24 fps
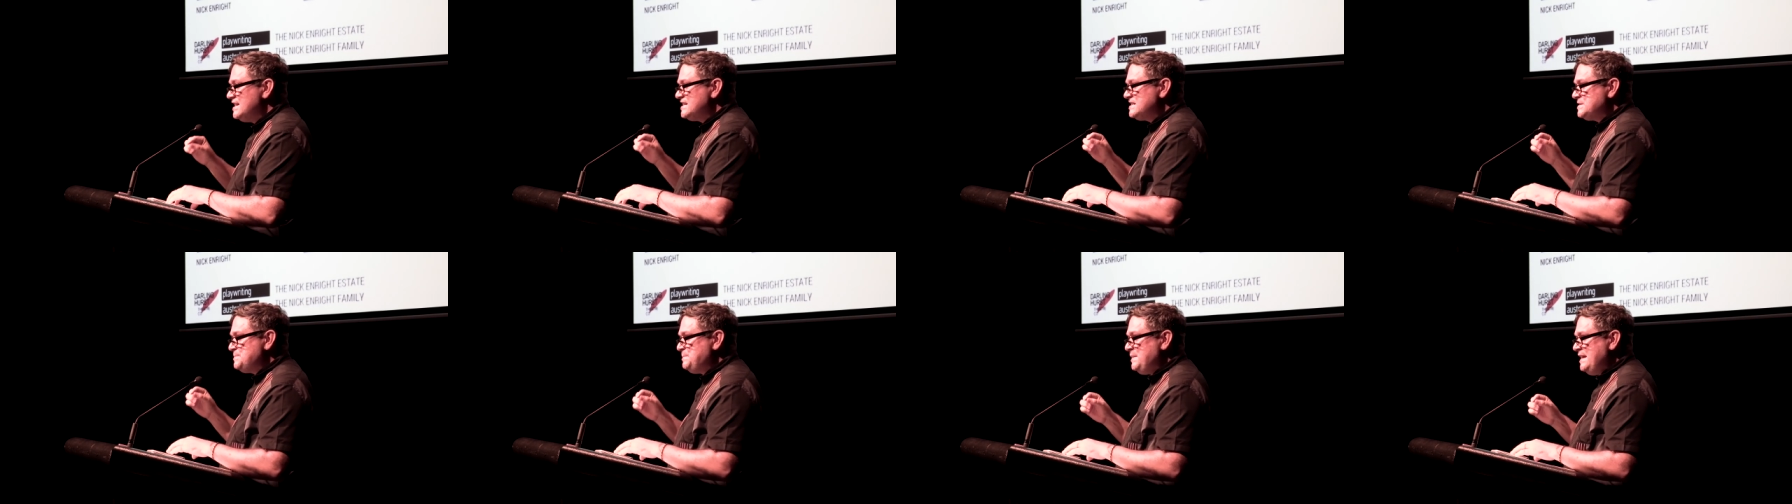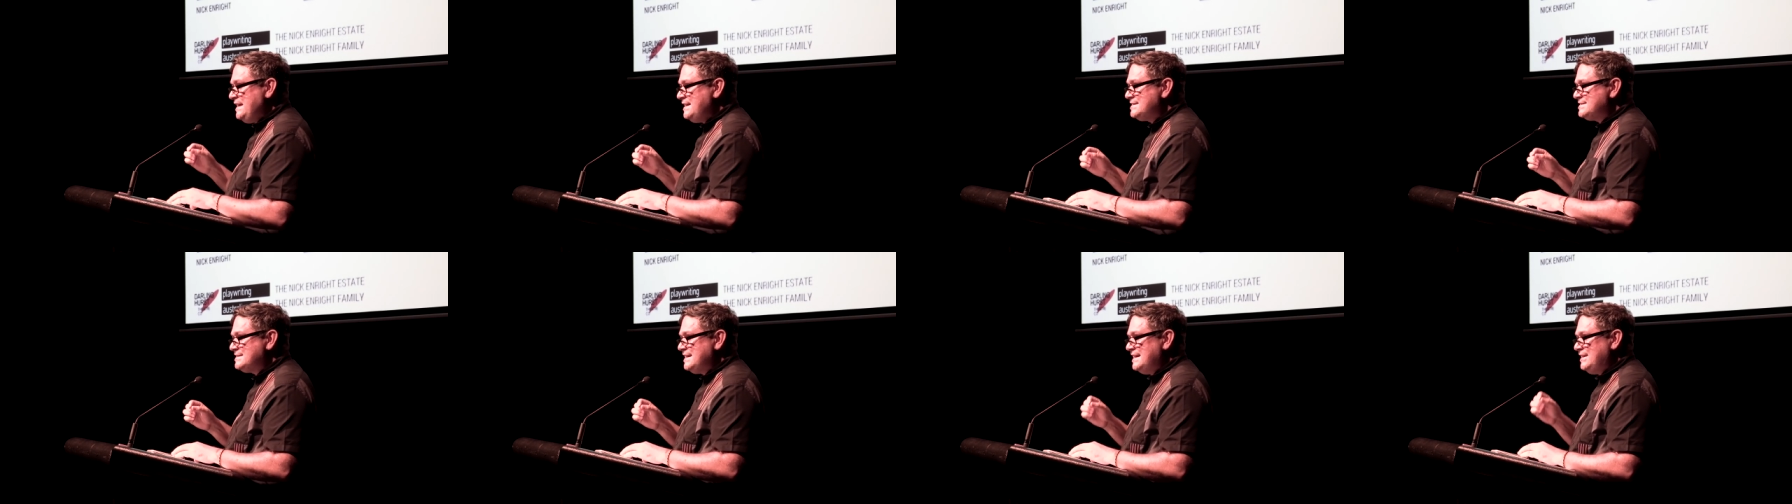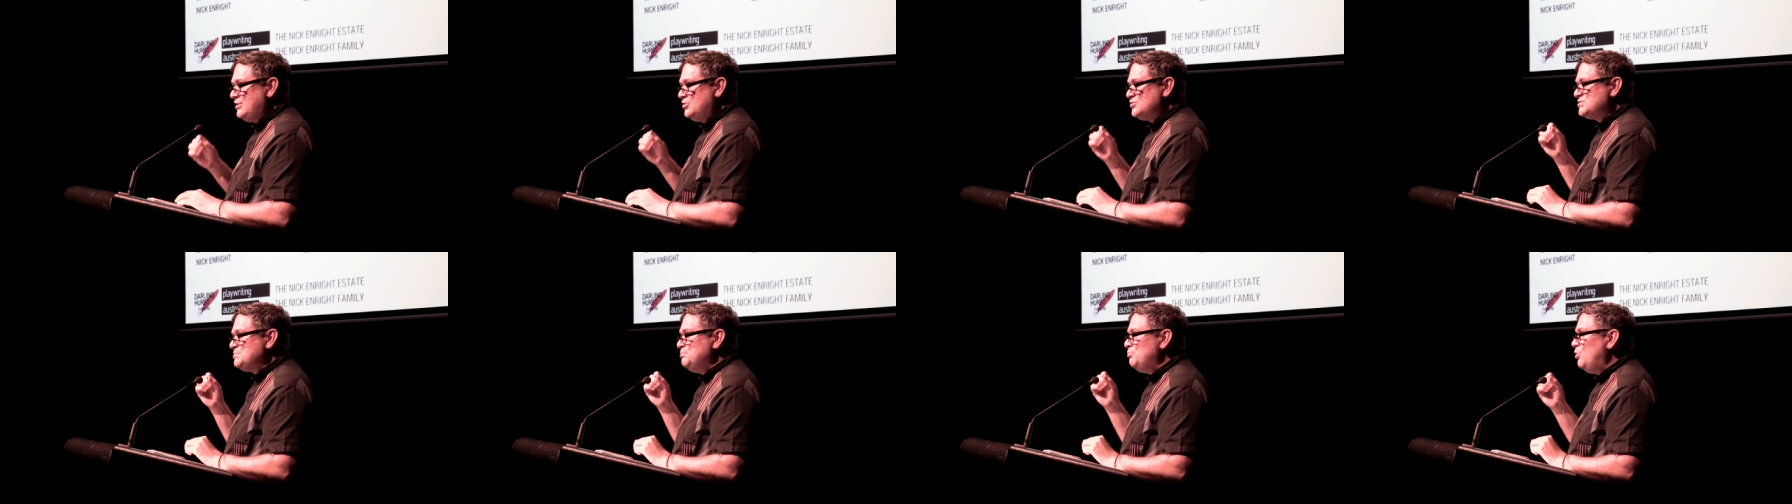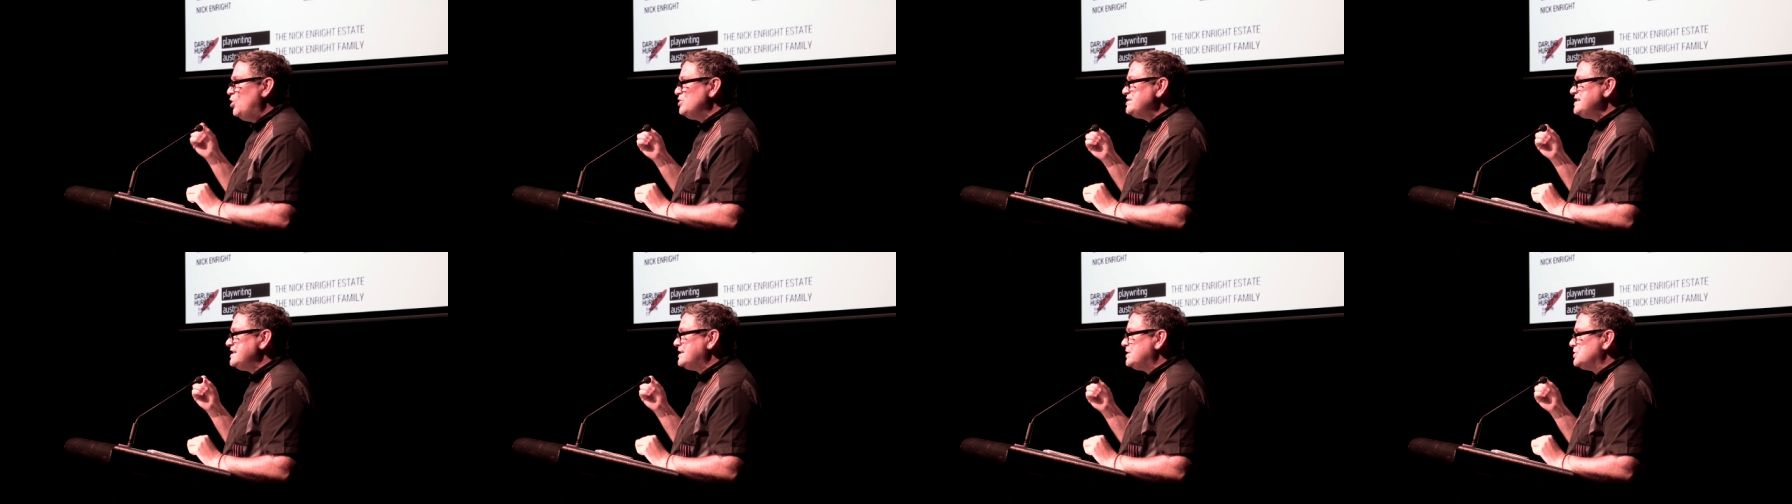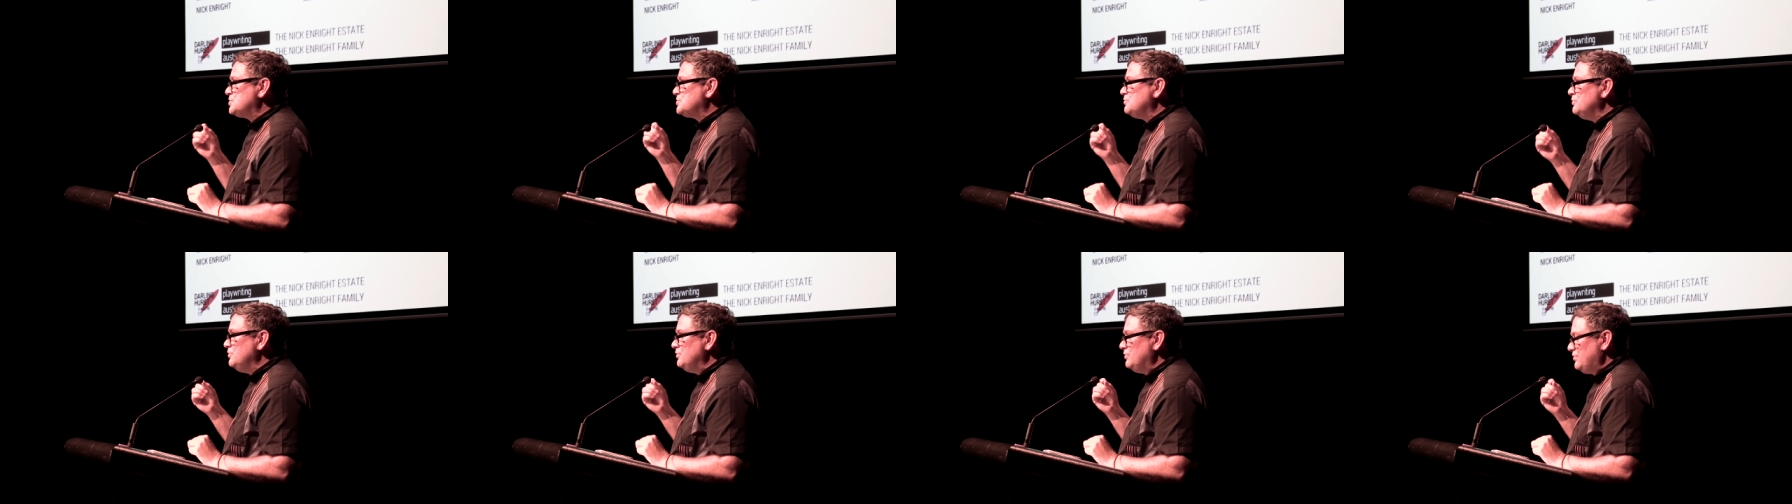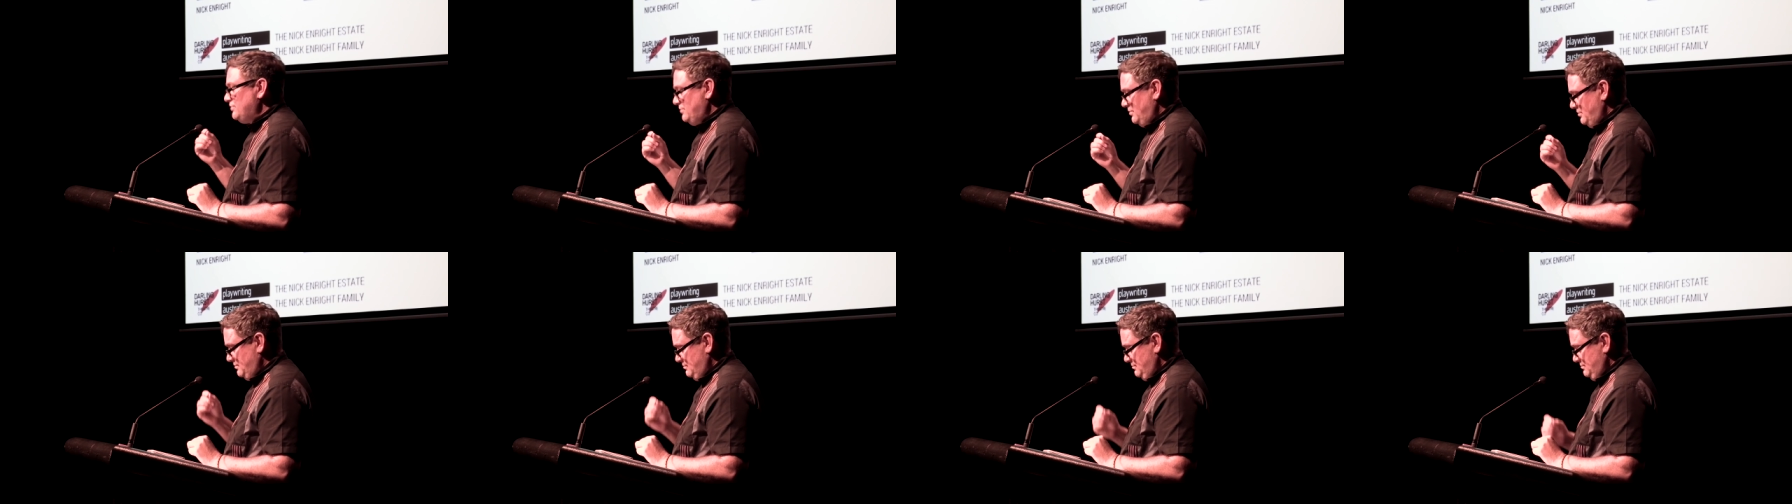speaks an osmotic
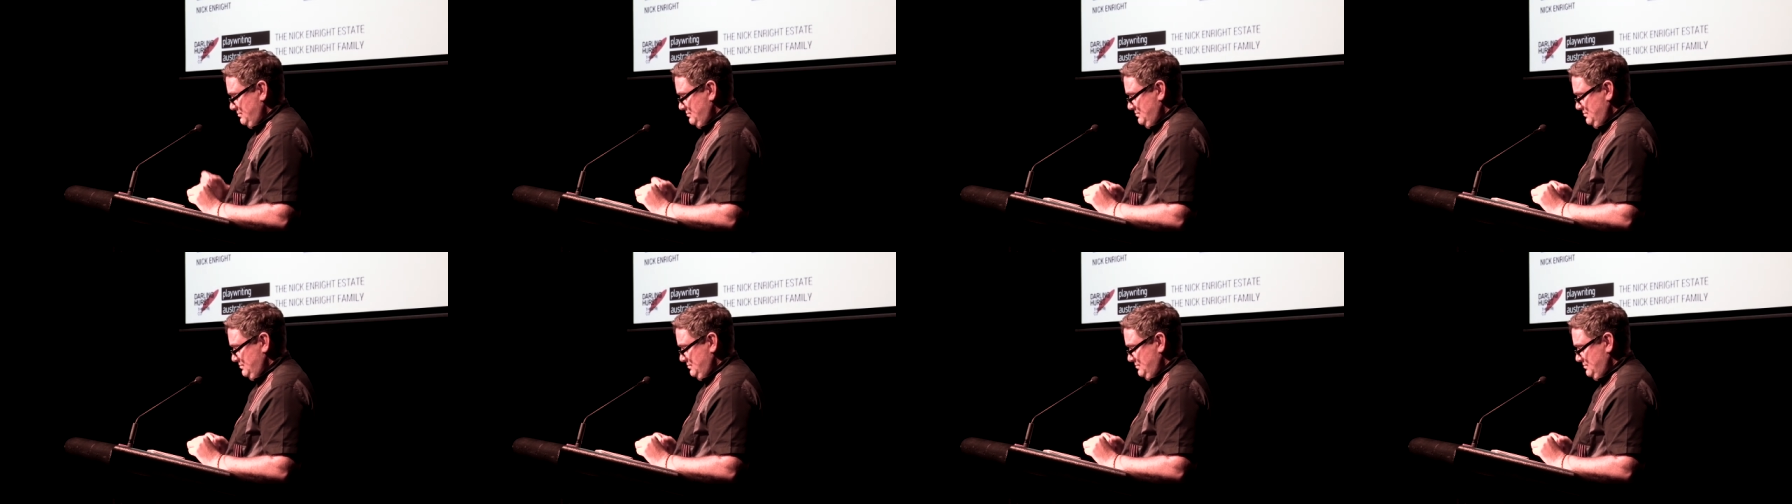truth.